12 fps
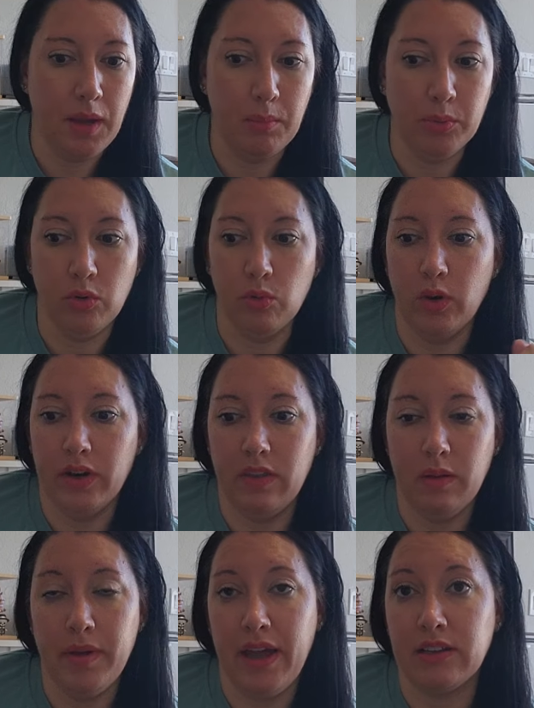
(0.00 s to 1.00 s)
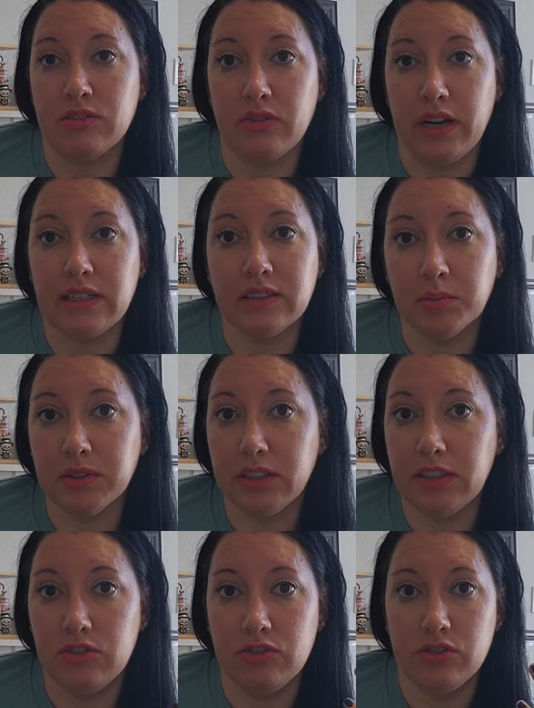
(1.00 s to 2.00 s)
and pull one of the bags
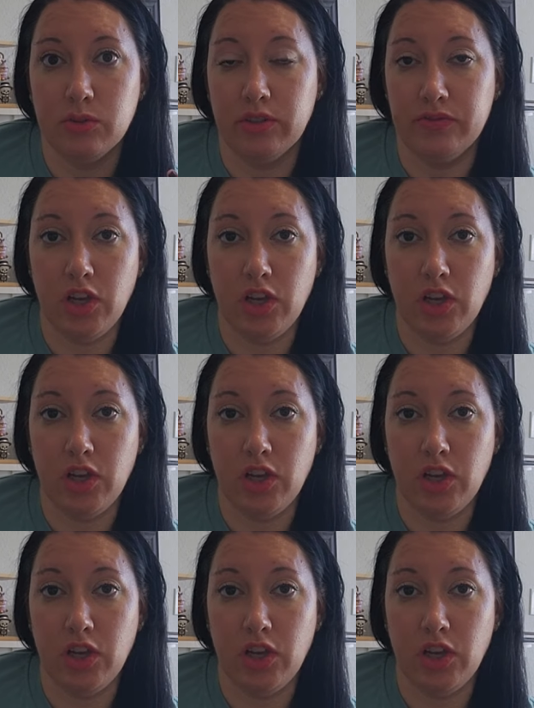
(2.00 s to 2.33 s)
randomly and sort